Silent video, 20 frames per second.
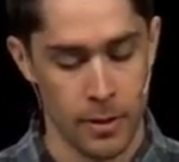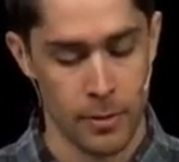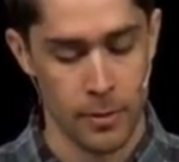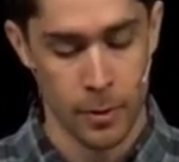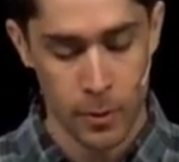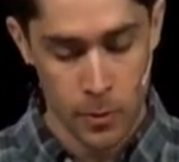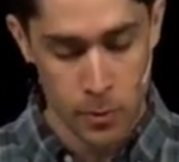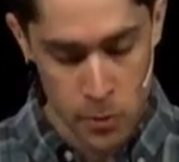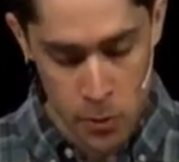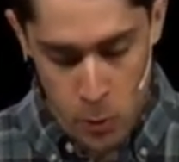
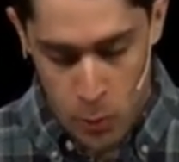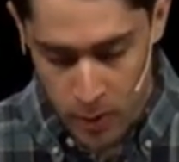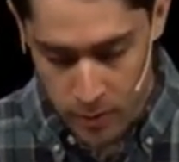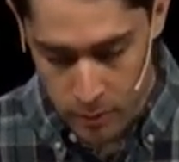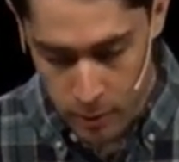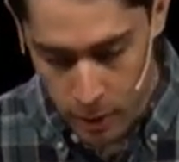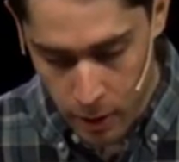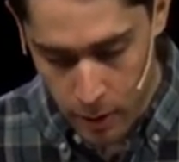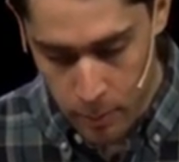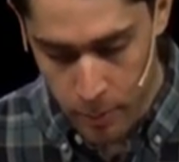those who
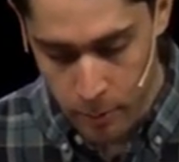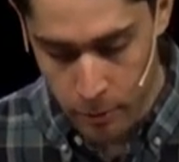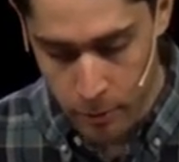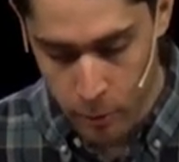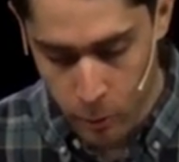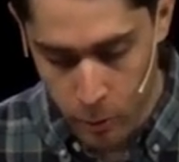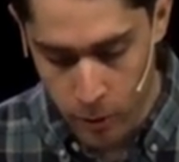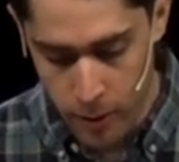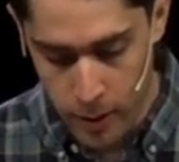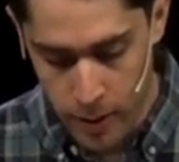have gone
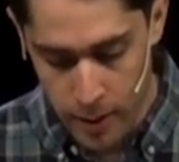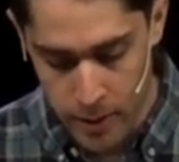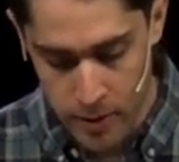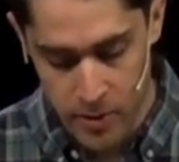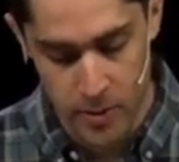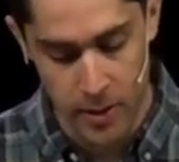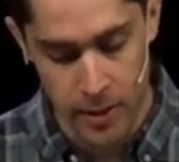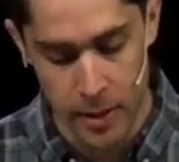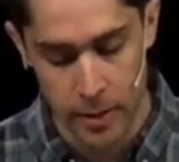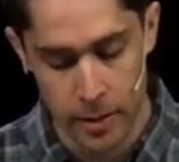before
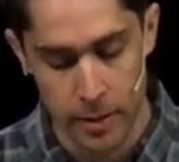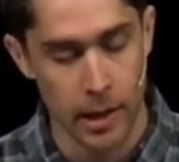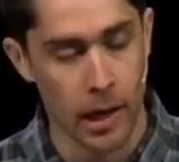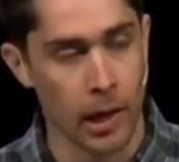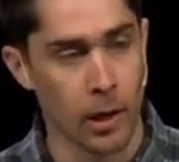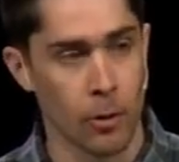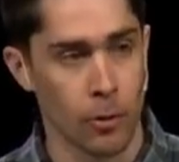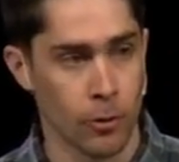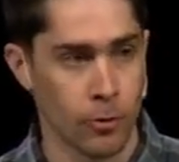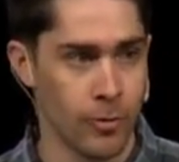us in
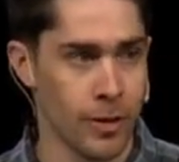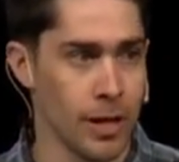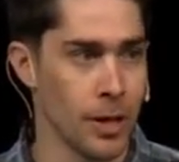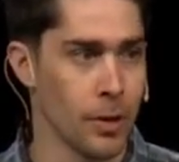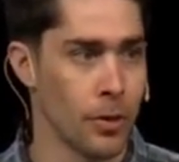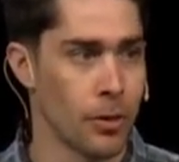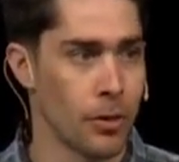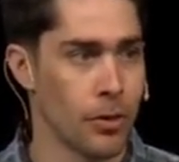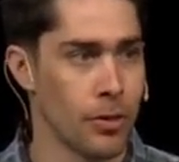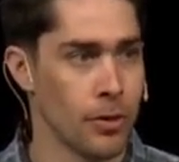our
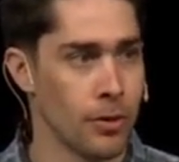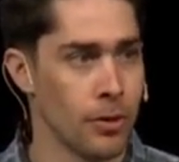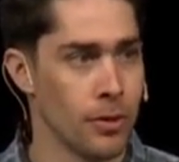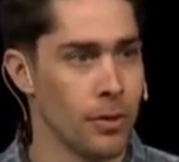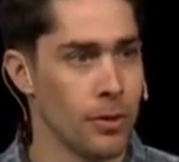faith.